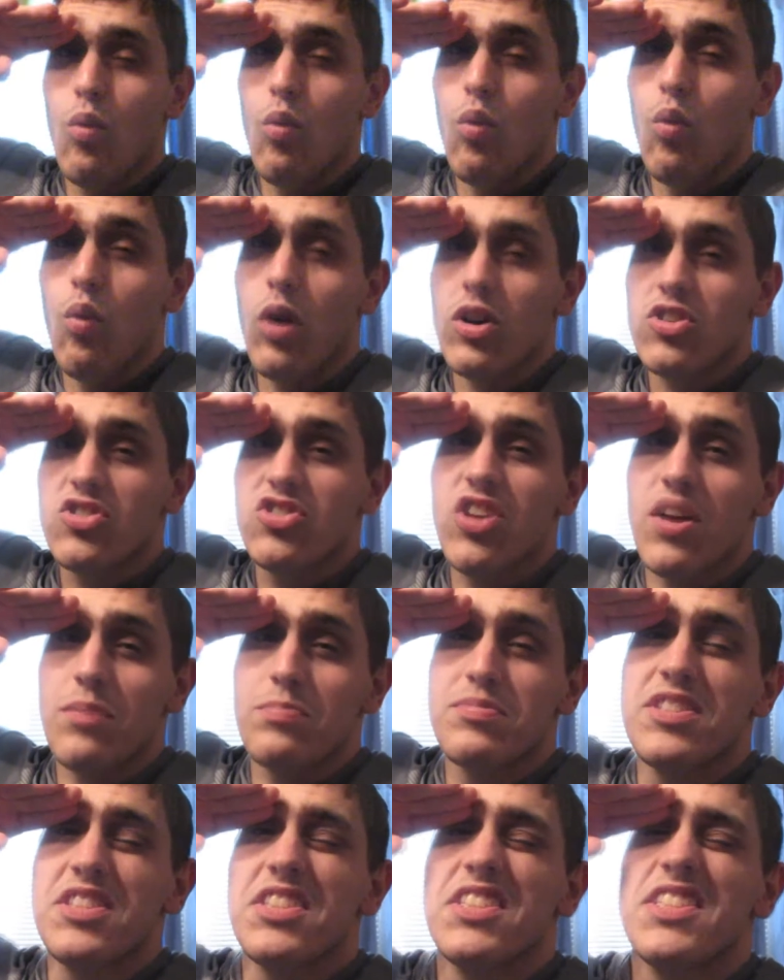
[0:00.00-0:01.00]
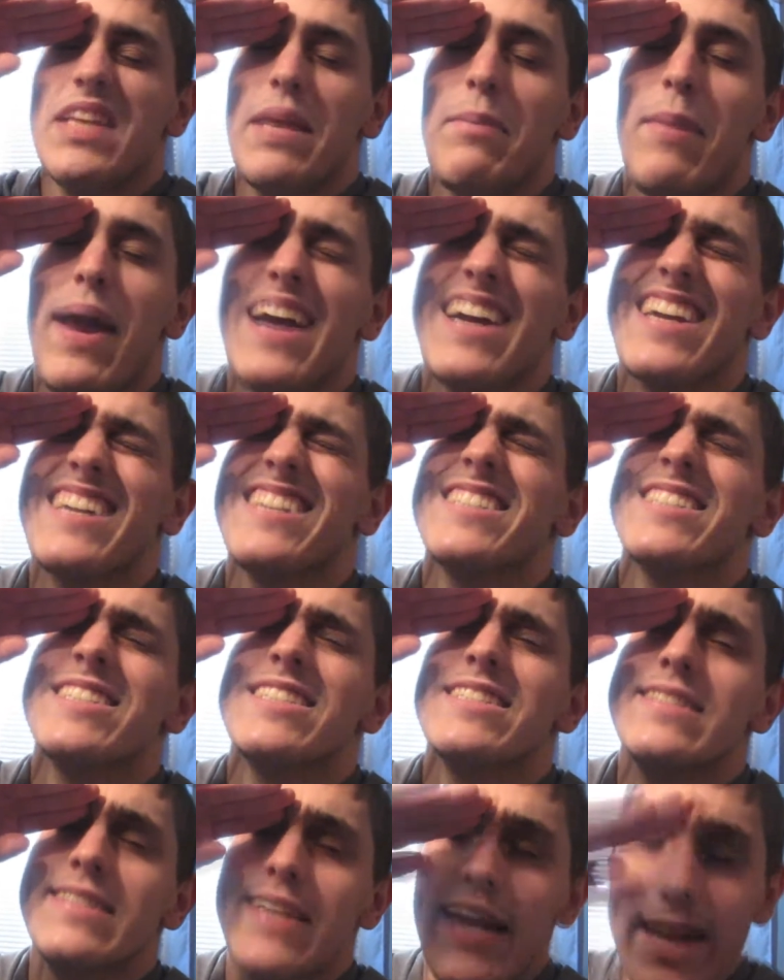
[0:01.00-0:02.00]
What's up, CMAC
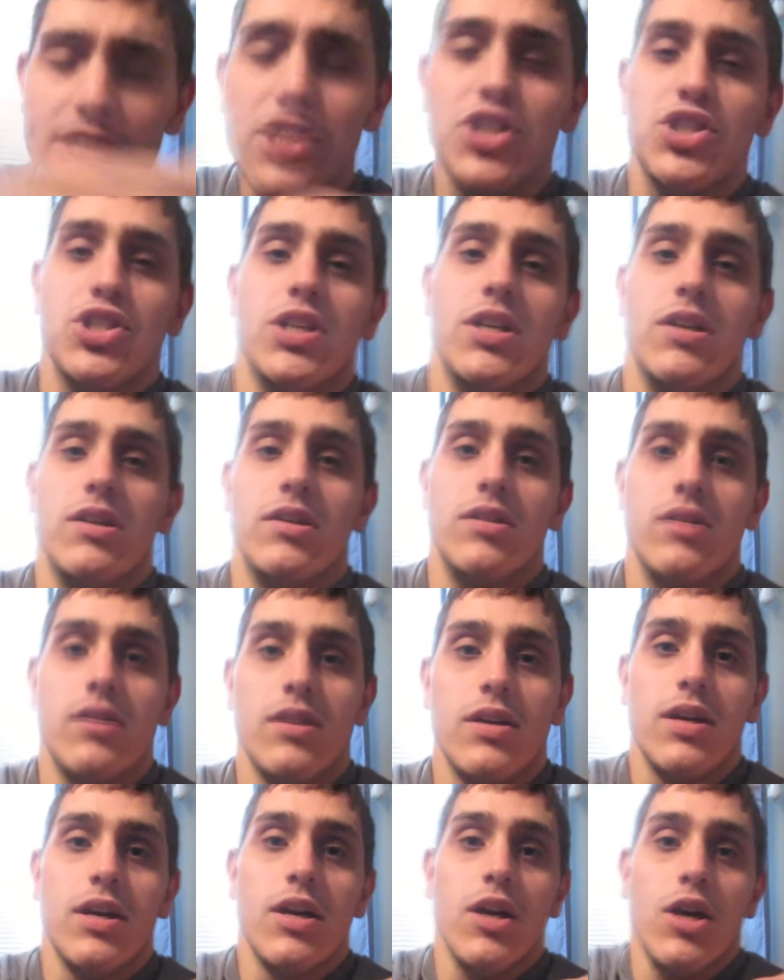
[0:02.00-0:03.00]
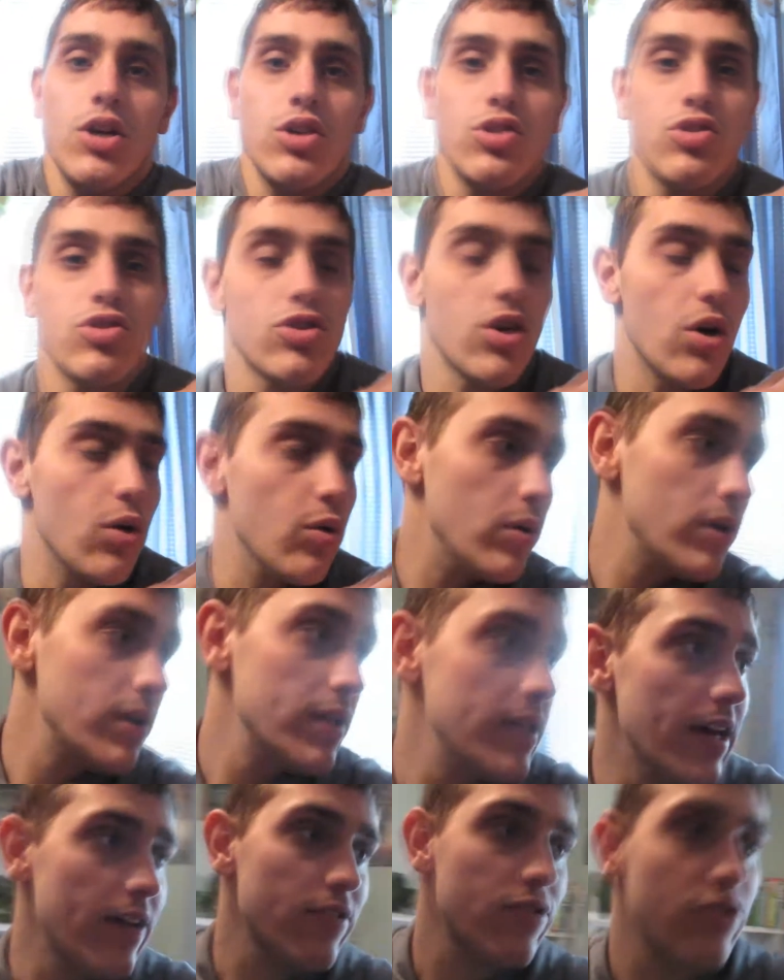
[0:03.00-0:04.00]
Nation? So,
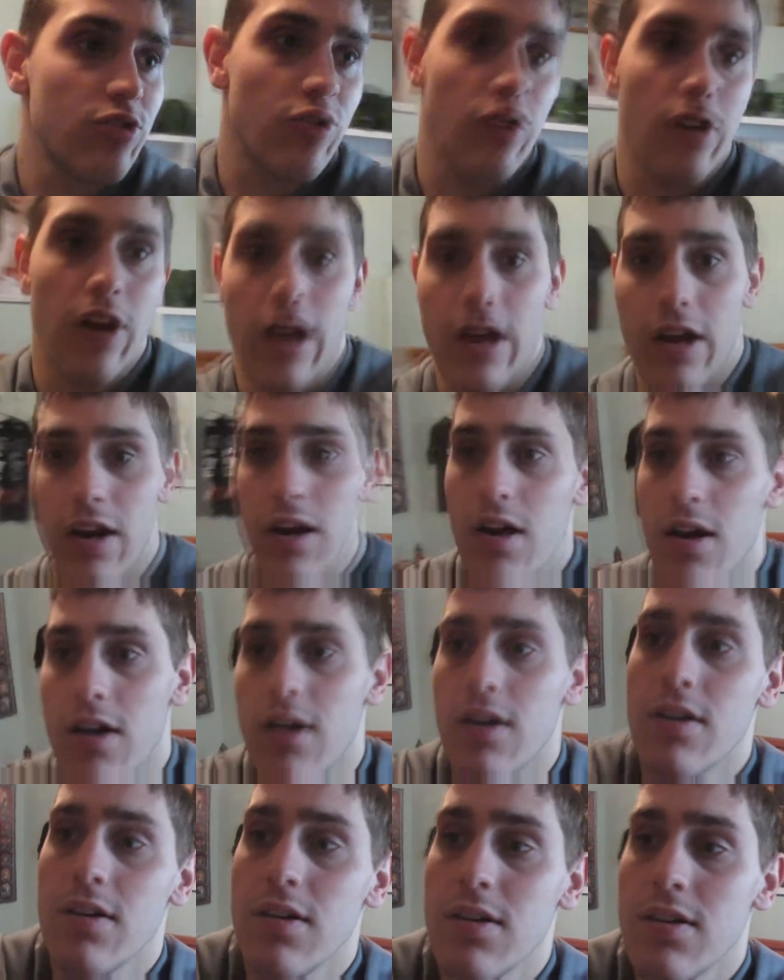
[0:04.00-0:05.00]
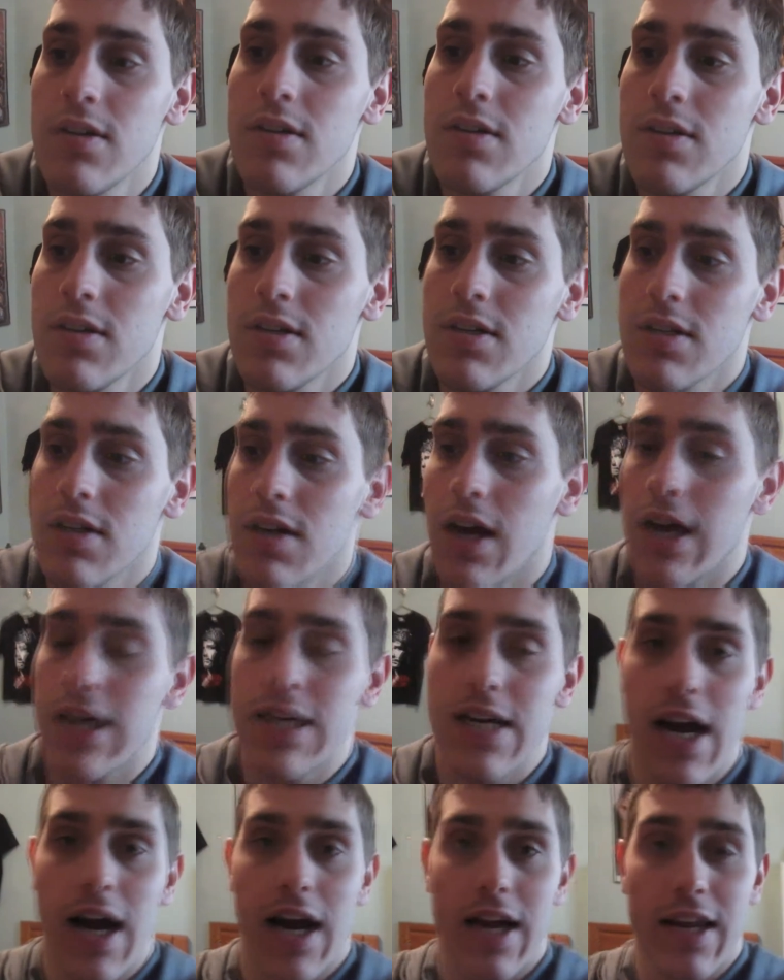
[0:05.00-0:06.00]
yesterday, I
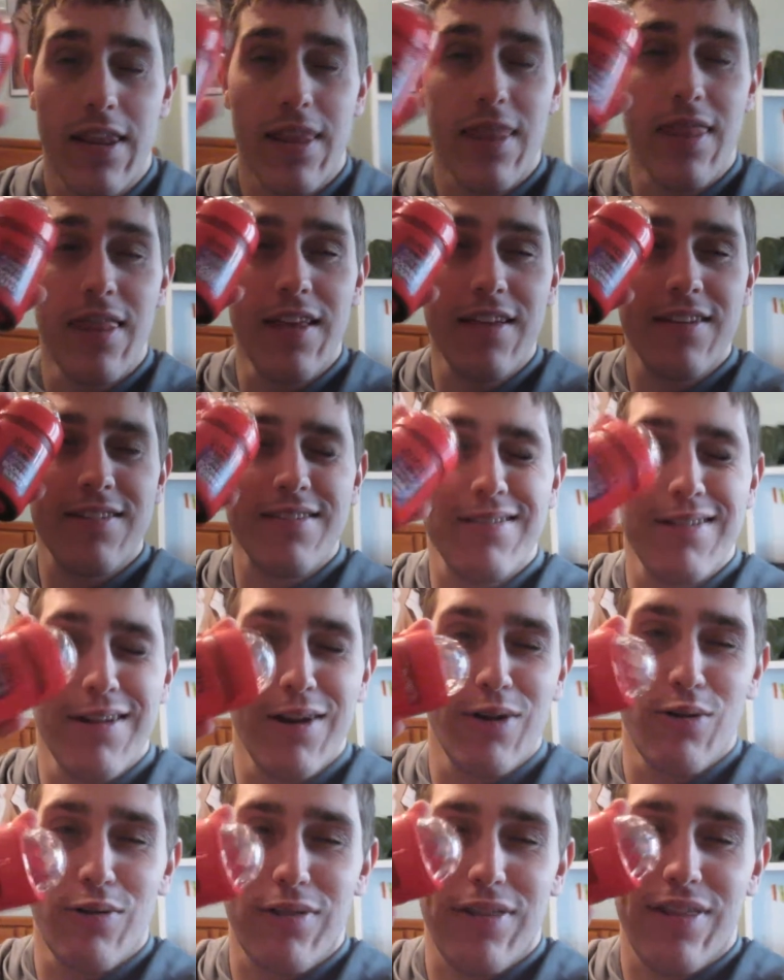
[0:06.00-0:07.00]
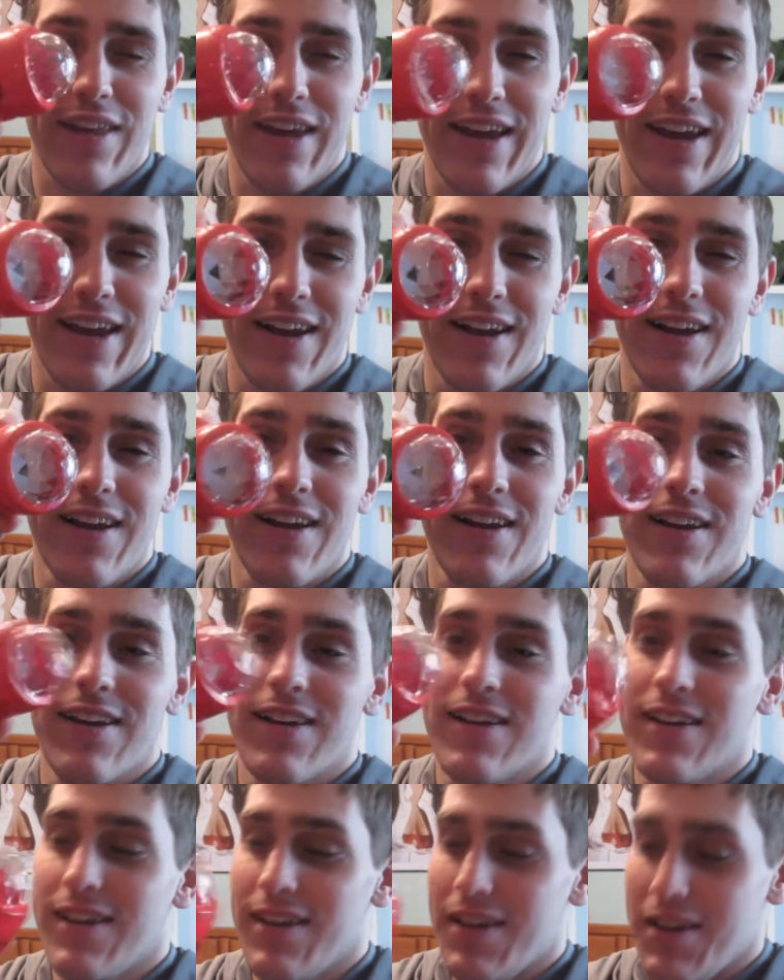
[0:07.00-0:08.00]
got this little thing.
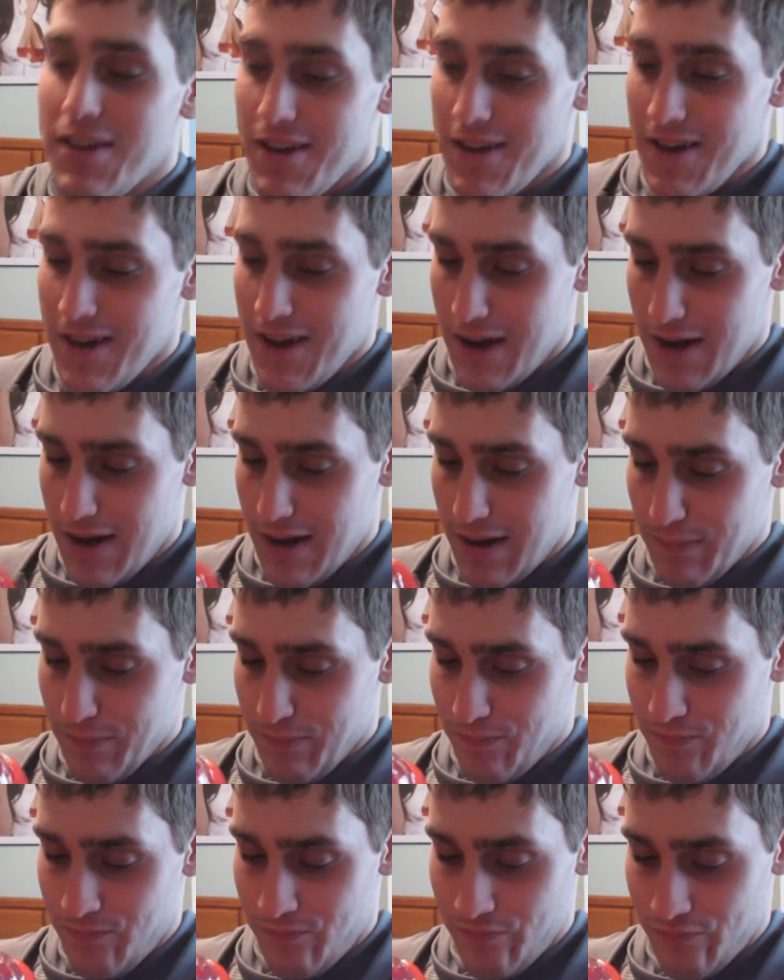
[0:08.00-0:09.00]
Um,